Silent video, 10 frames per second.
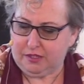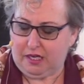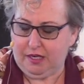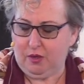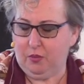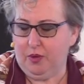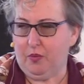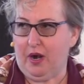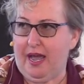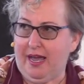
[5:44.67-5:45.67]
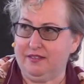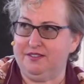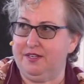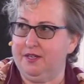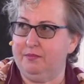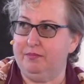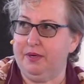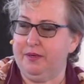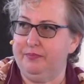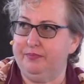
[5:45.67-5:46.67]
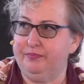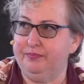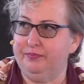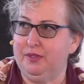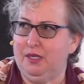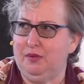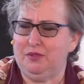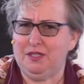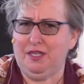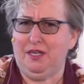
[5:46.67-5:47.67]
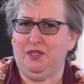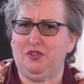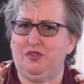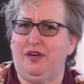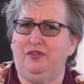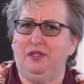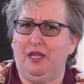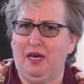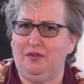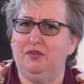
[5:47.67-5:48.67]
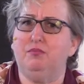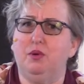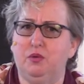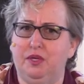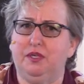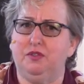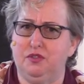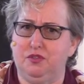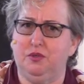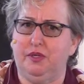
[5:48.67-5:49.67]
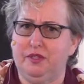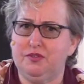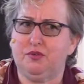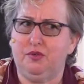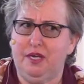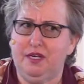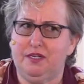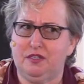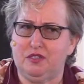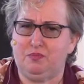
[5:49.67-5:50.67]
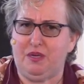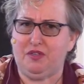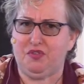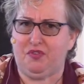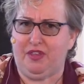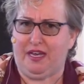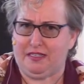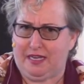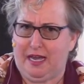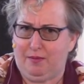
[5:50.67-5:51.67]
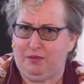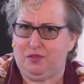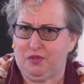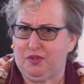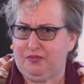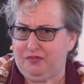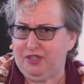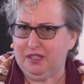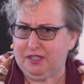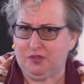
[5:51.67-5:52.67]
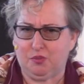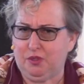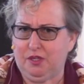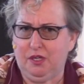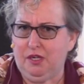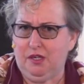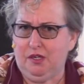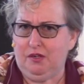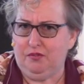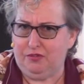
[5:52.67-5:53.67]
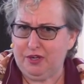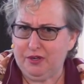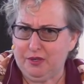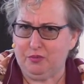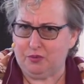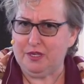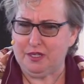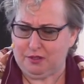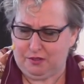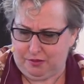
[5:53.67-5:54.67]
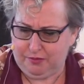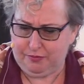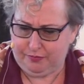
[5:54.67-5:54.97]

I know we were acting, but teenagers have a lot of emoting to do, and this created a space for that to happen, so the feelings were very real.